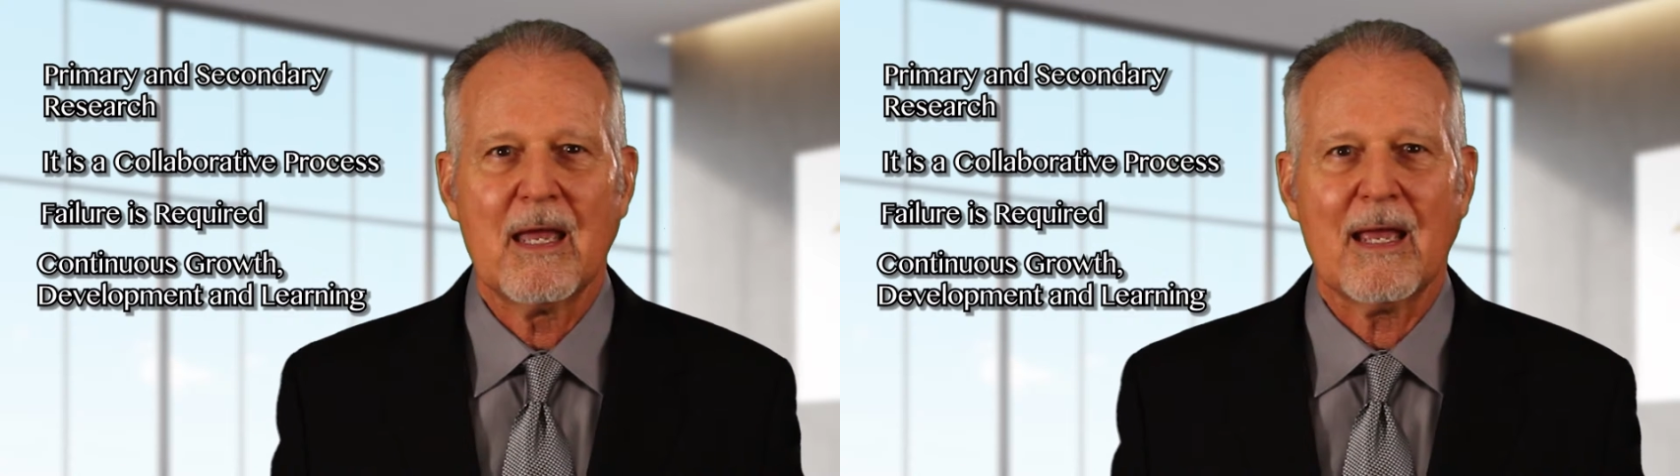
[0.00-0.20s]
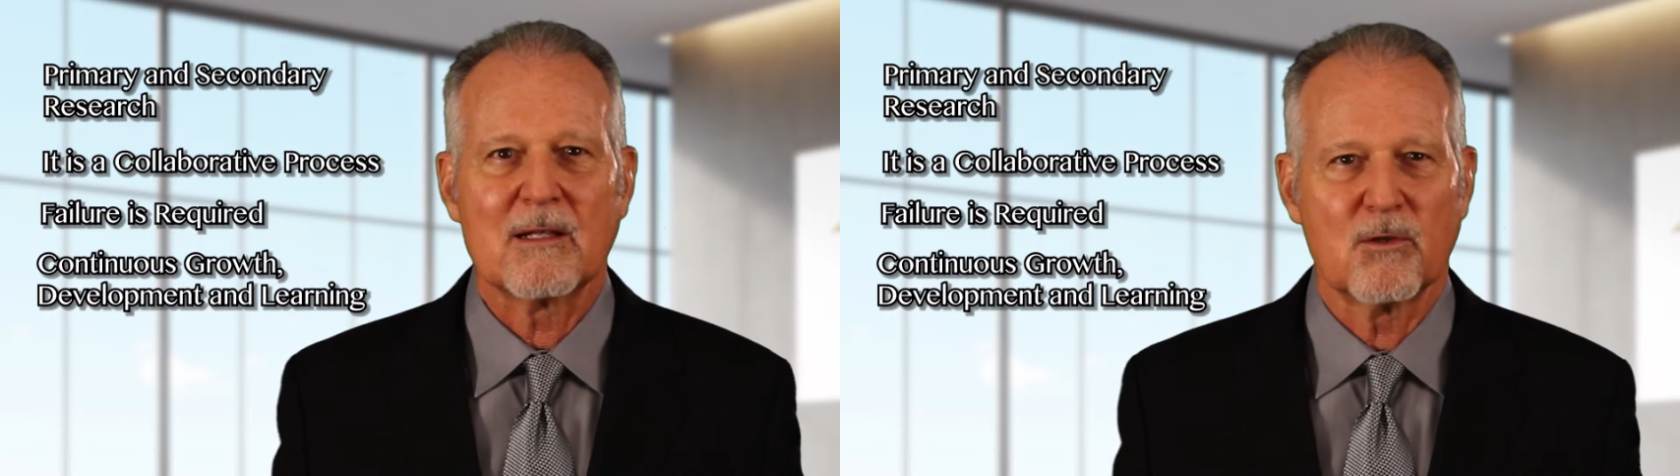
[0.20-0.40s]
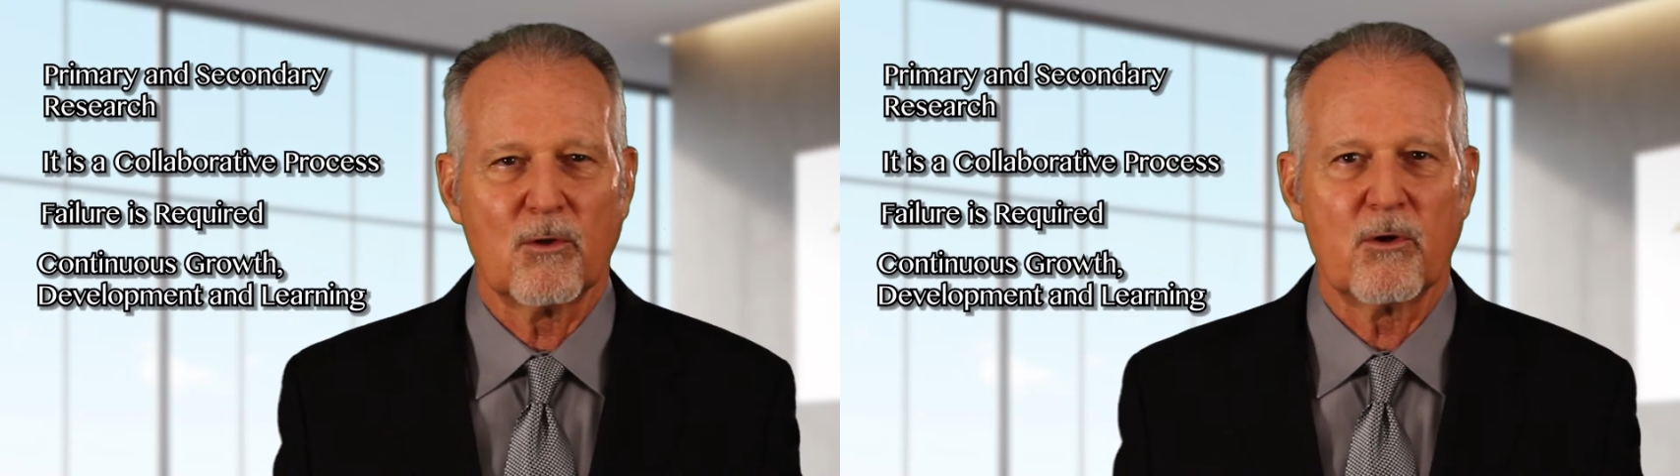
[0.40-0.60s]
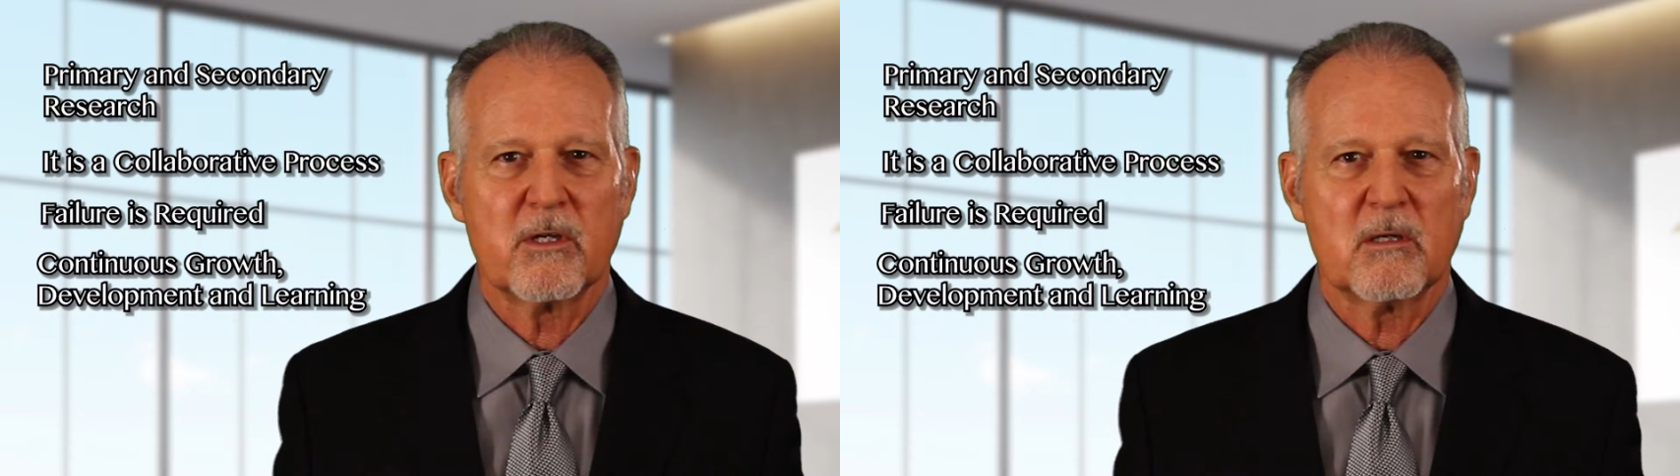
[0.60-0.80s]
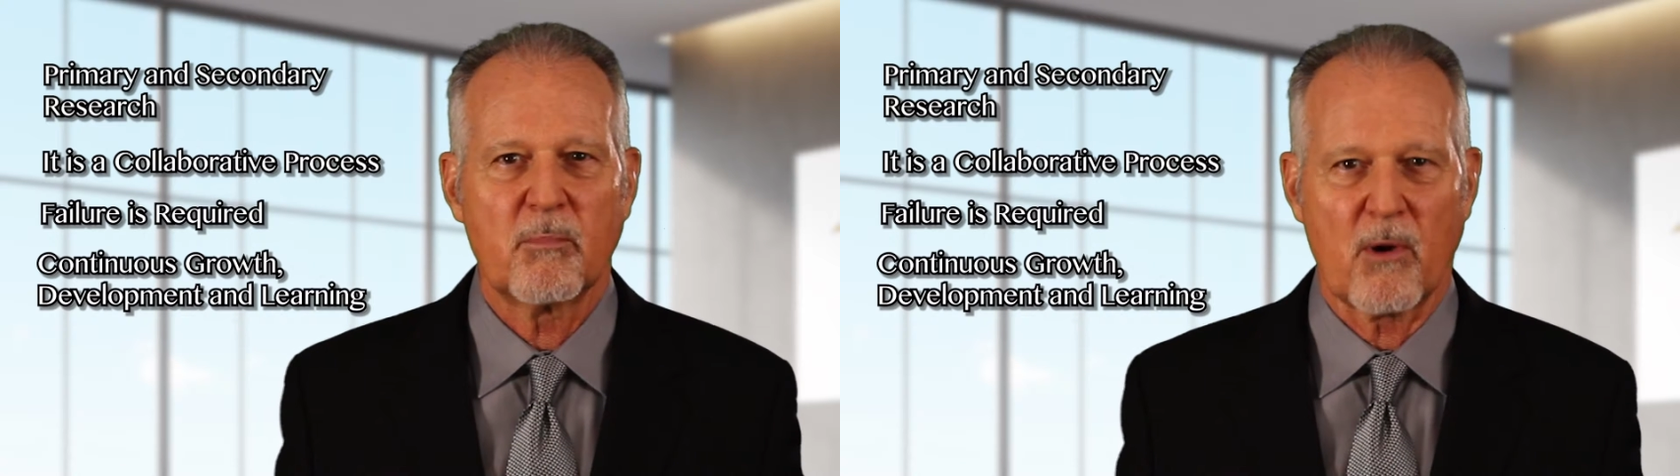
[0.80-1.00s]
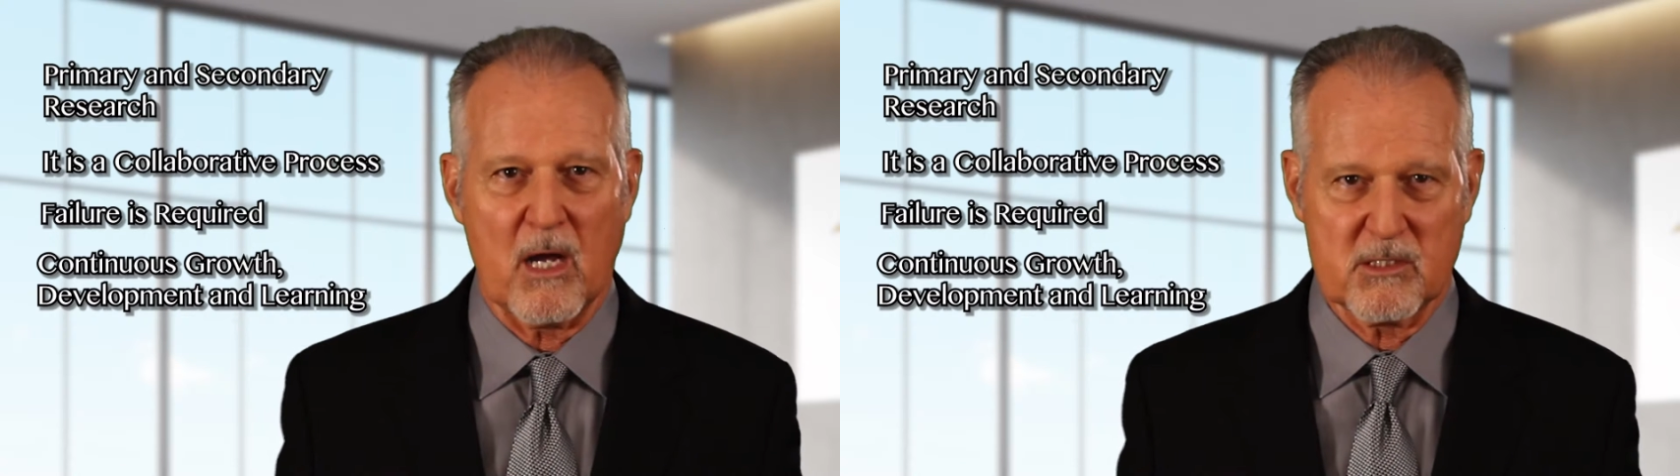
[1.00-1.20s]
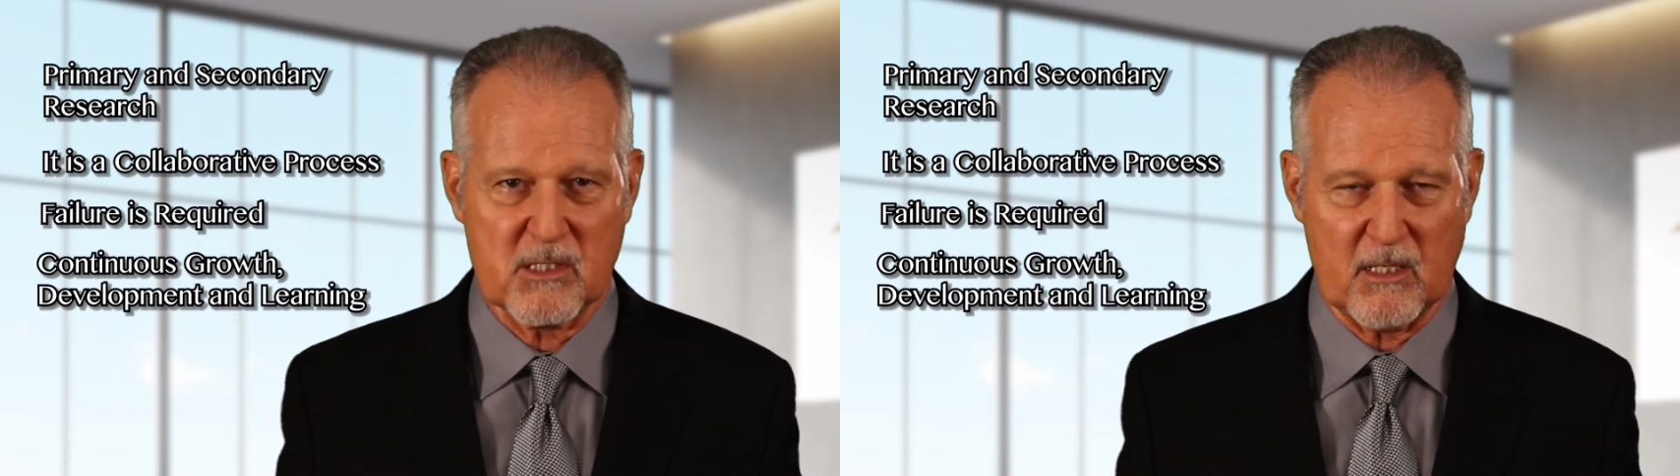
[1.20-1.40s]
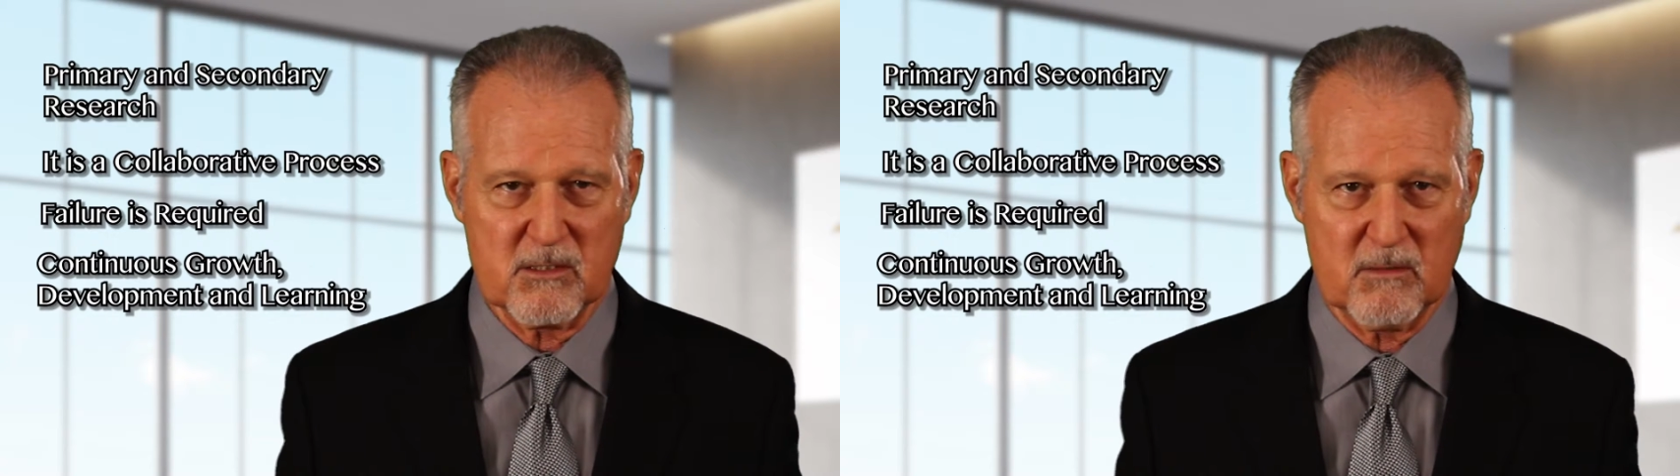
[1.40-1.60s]
and learning
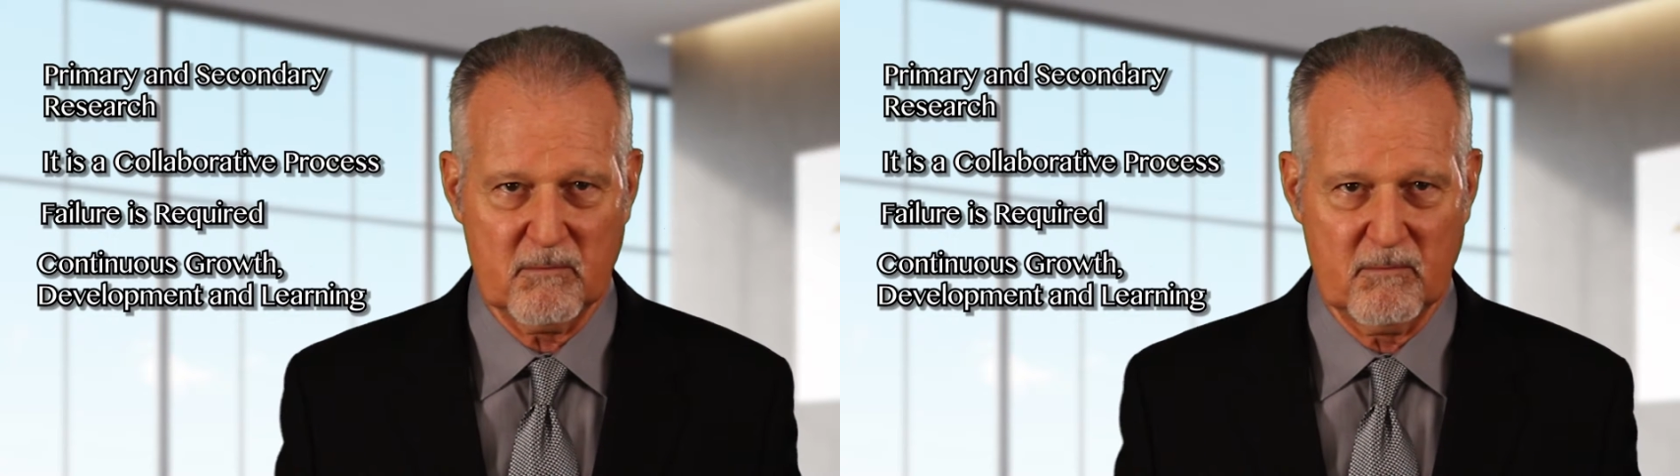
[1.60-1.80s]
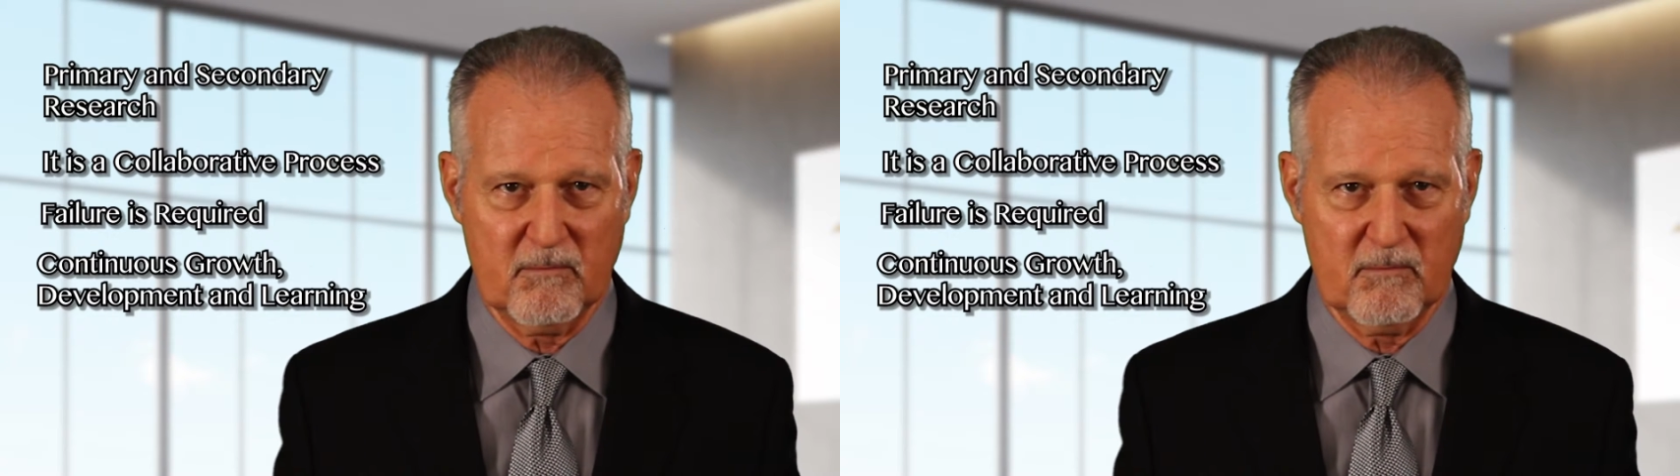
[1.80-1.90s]
process.